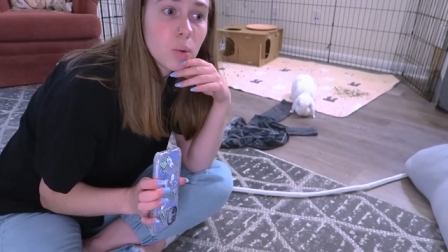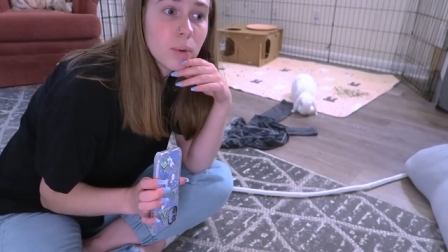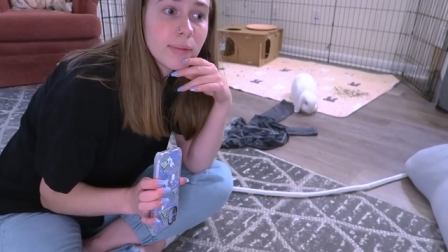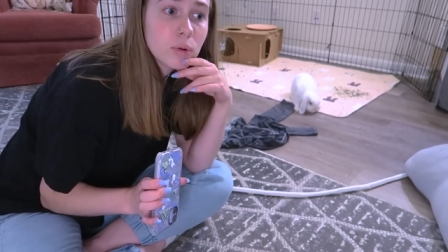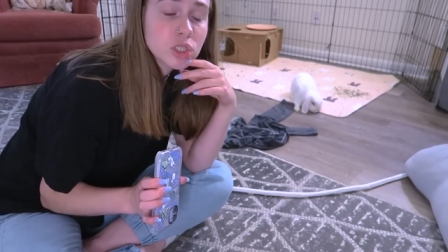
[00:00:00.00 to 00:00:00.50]

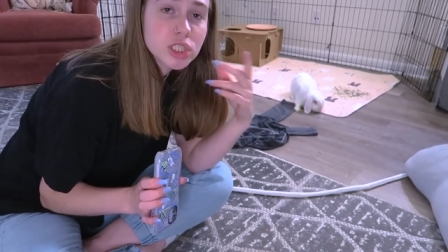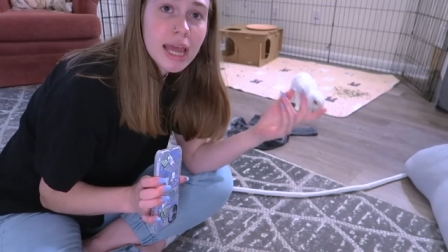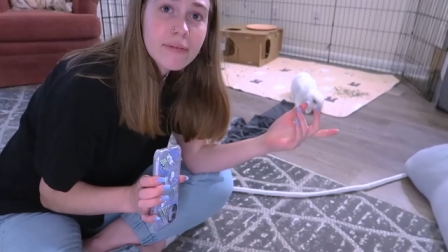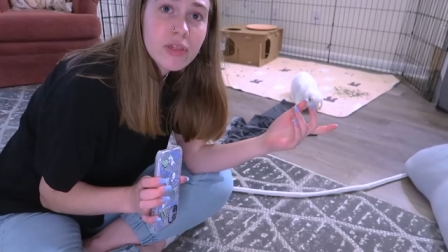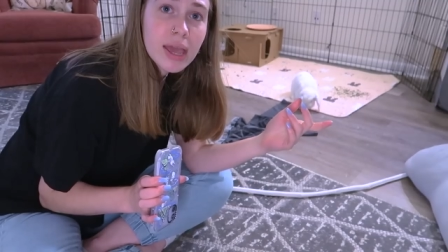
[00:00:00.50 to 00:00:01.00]
We will
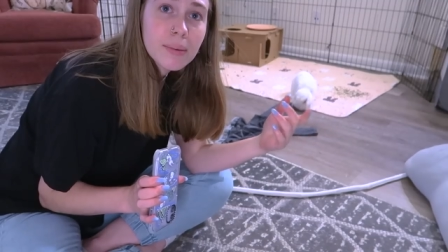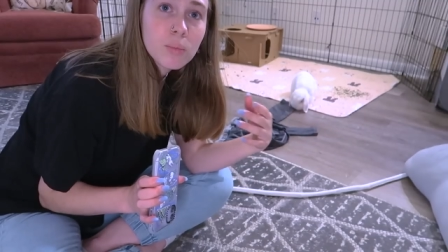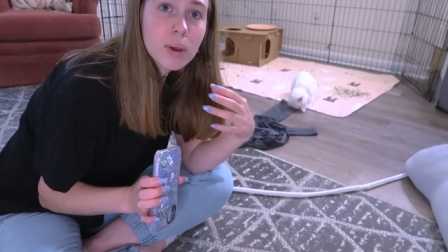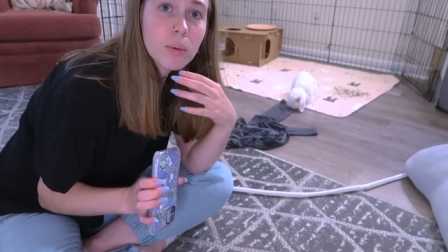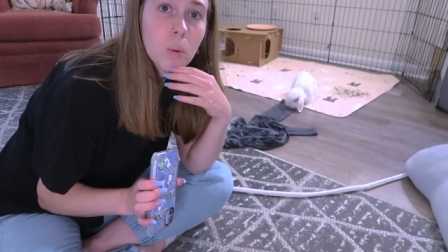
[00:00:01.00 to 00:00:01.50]
shave
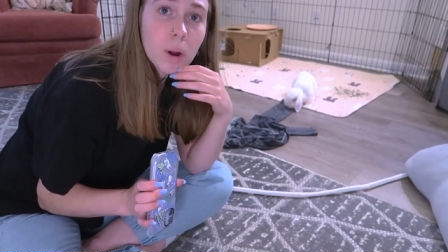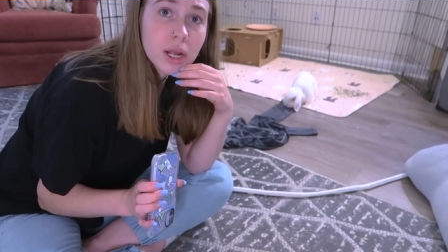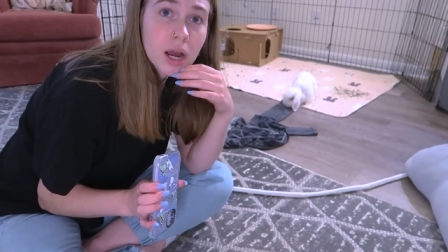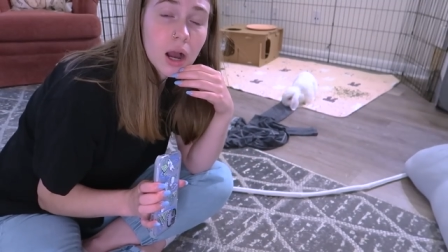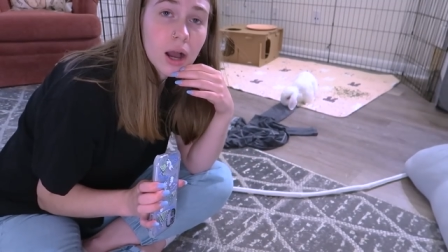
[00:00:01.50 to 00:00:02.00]
them. We will
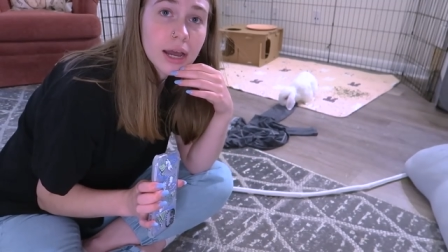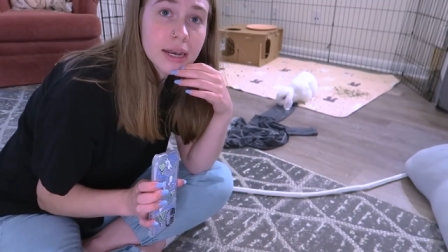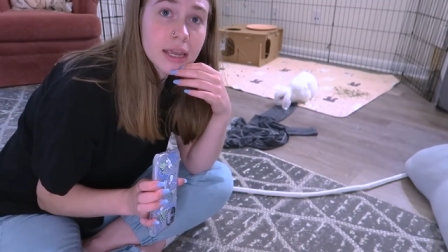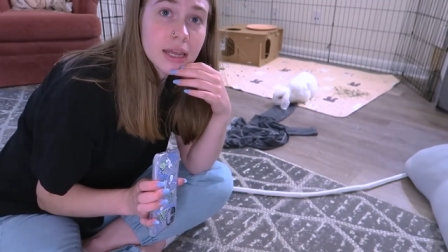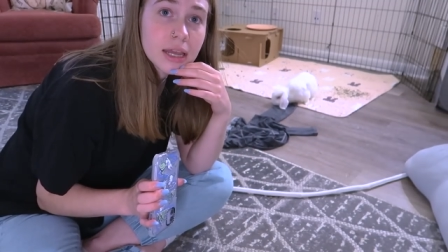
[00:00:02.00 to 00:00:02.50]
work
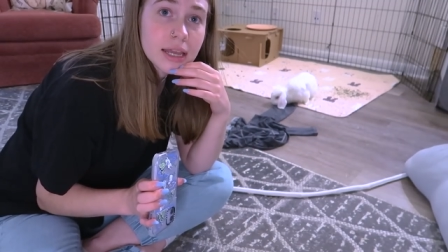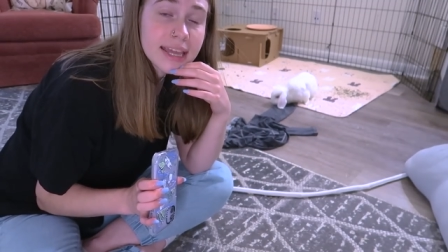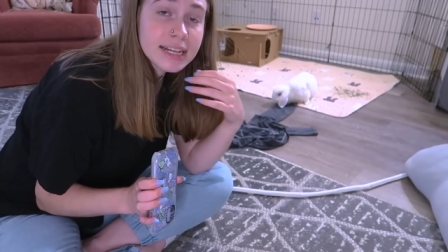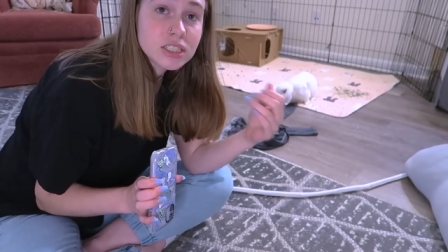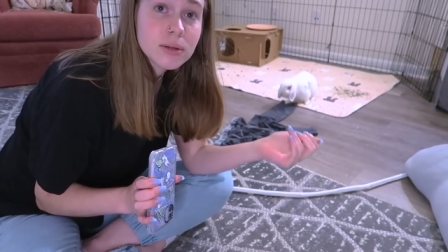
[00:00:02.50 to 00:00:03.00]
on
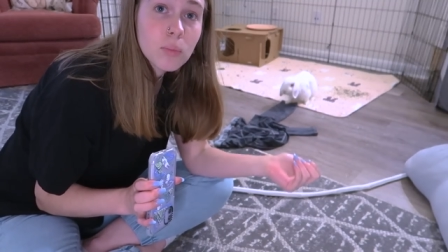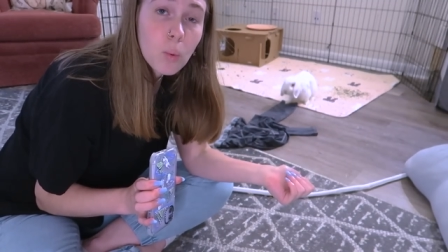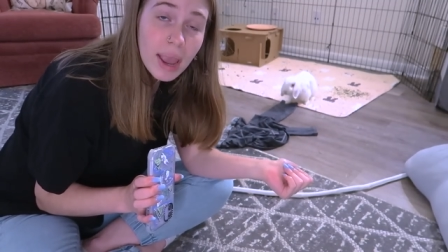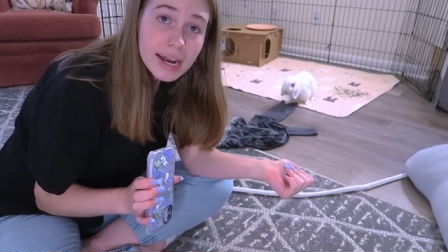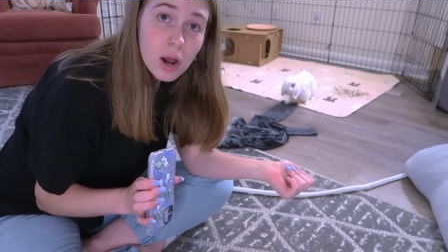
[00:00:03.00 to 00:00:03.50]
getting some
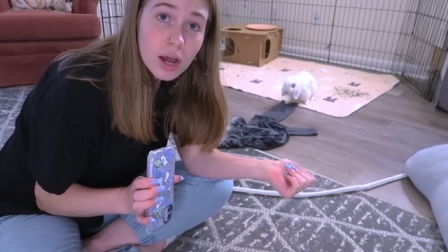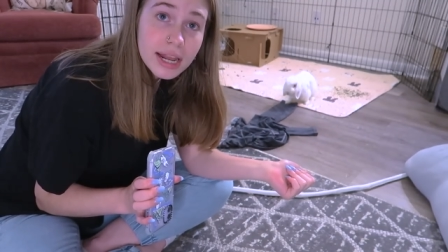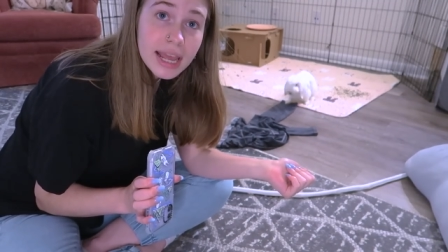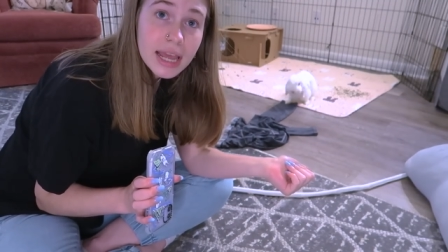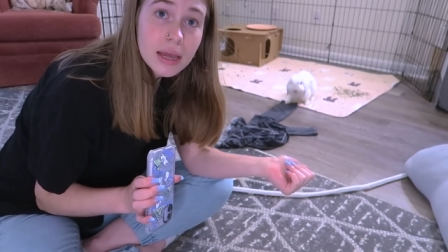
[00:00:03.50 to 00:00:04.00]
weight on
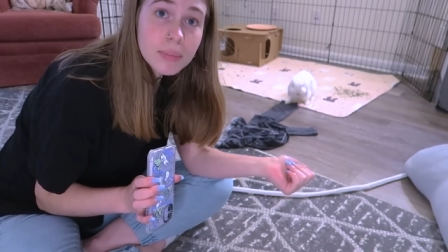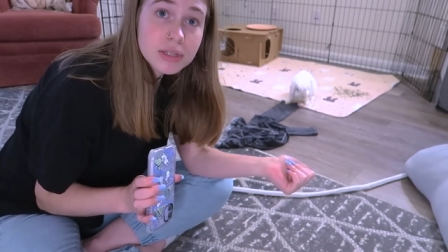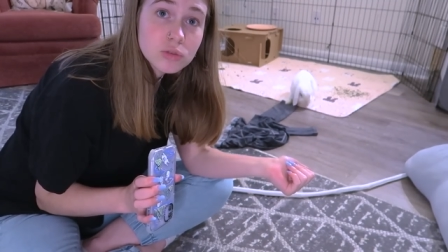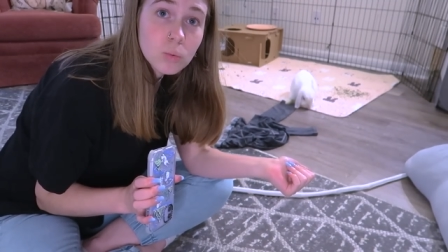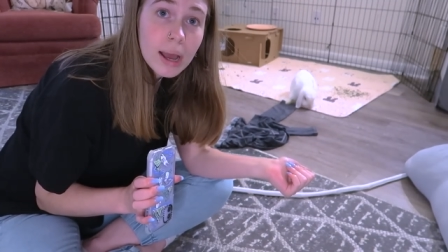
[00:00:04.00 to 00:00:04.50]
him
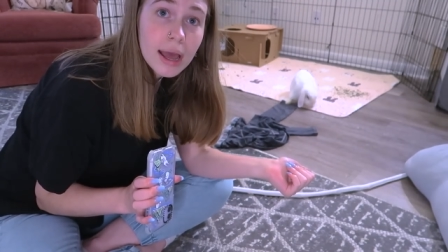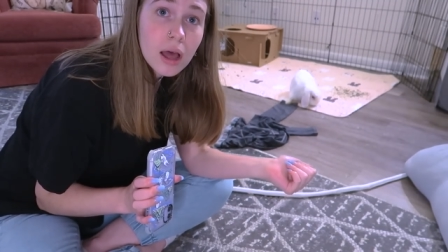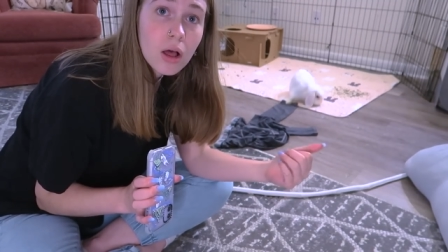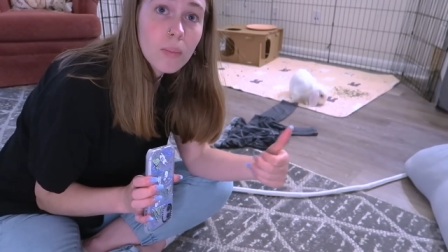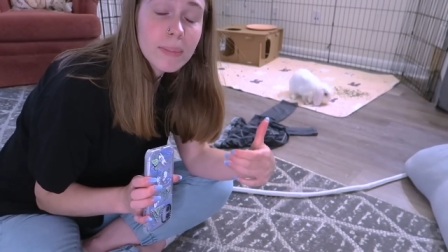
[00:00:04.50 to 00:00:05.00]
as
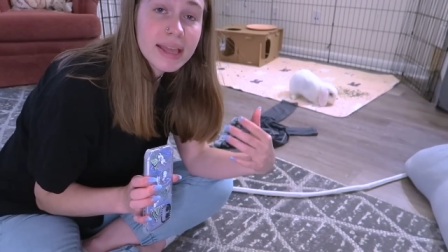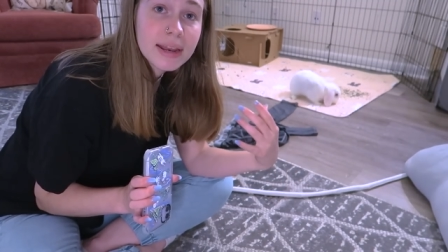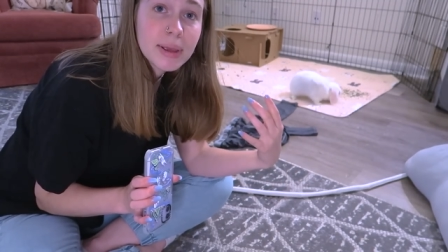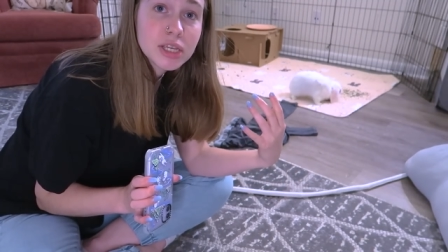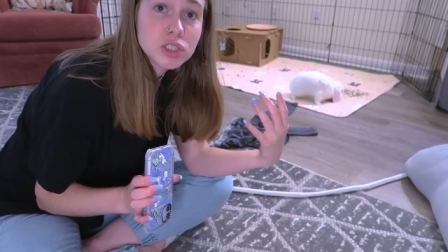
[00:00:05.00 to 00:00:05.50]
well,
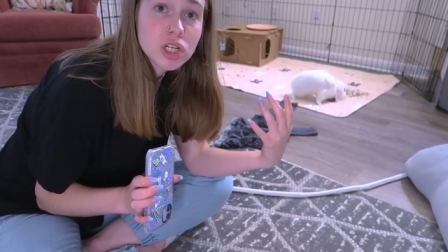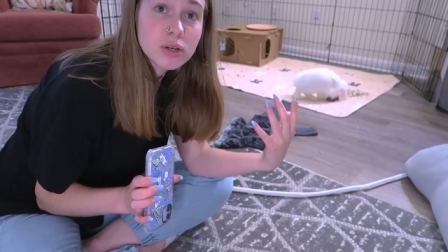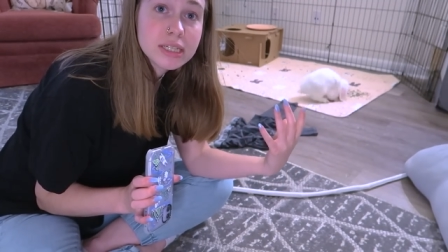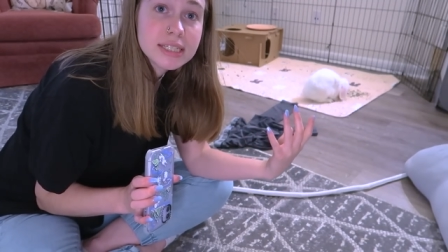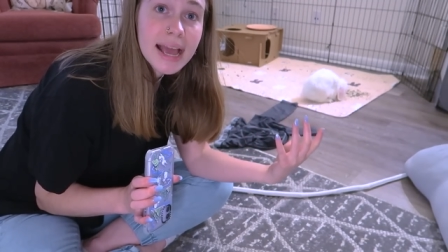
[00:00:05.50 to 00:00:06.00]
get making sure
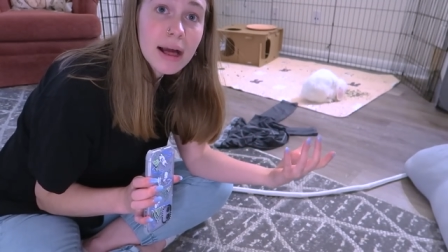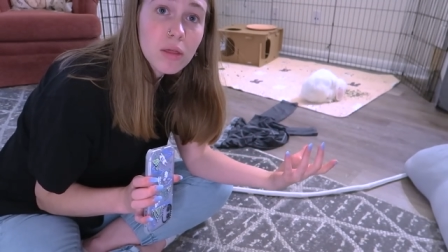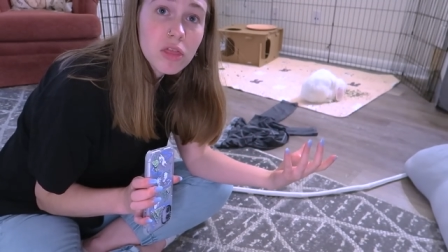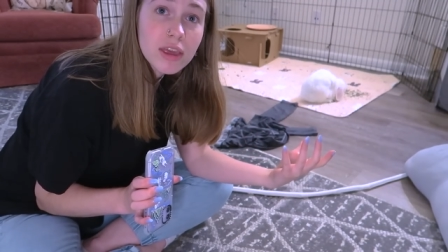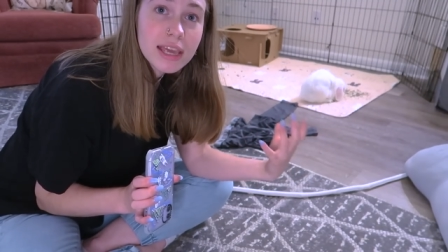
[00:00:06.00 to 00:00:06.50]
he's
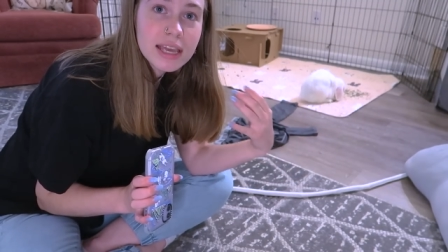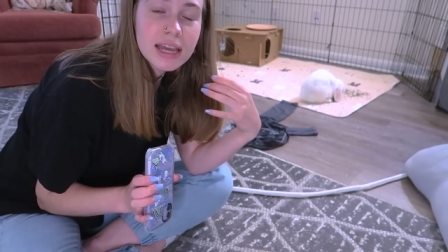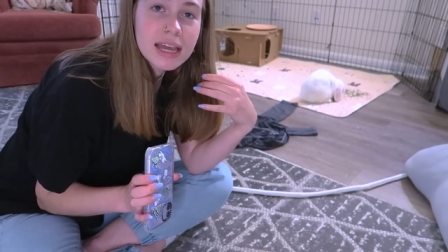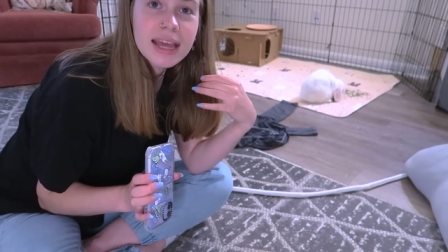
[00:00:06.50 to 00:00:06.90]
healthy